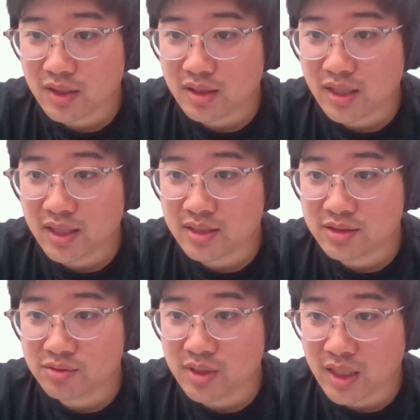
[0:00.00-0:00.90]

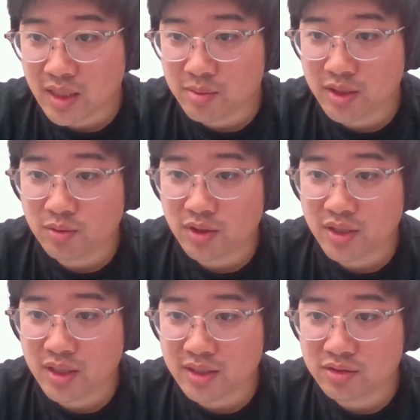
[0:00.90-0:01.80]
as reliably
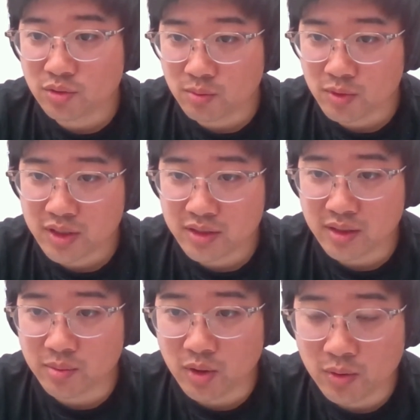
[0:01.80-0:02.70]
working as normal
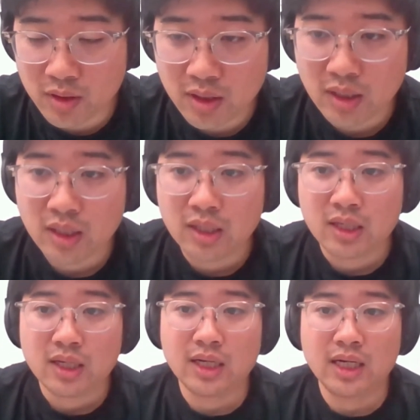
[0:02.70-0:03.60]
Gazebo?
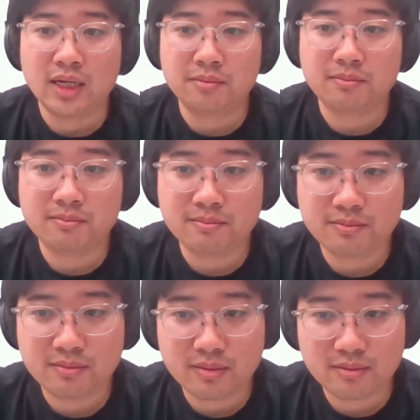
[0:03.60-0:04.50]

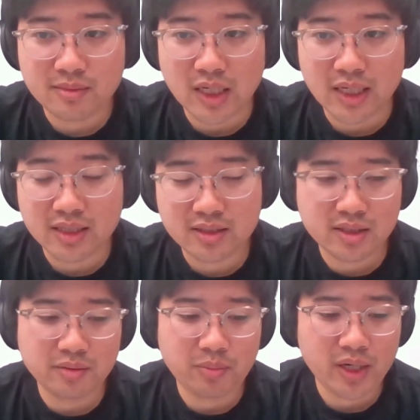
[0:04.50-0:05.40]
I guess
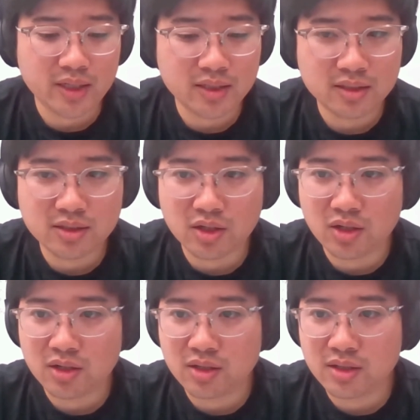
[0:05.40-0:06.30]
it depends
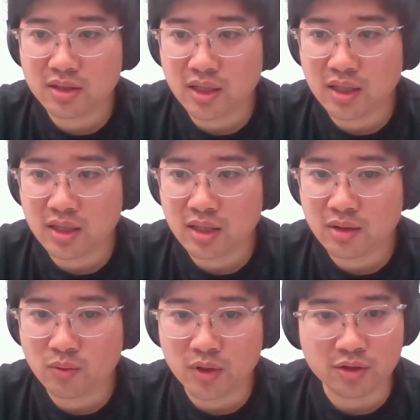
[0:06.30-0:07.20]
on
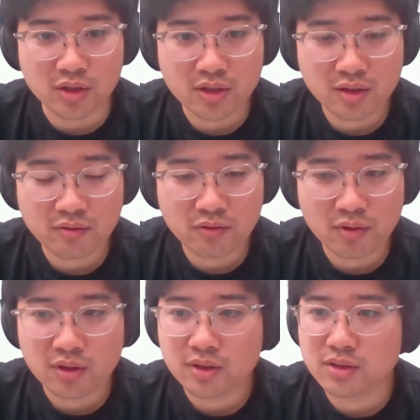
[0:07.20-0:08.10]
what you're looking
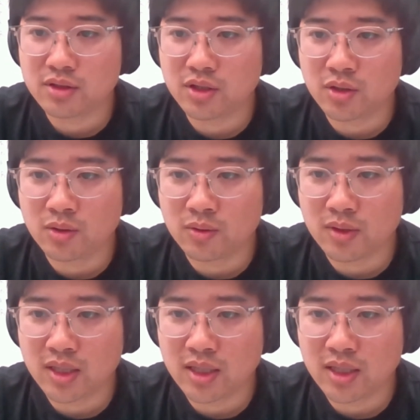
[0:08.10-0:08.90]
for. So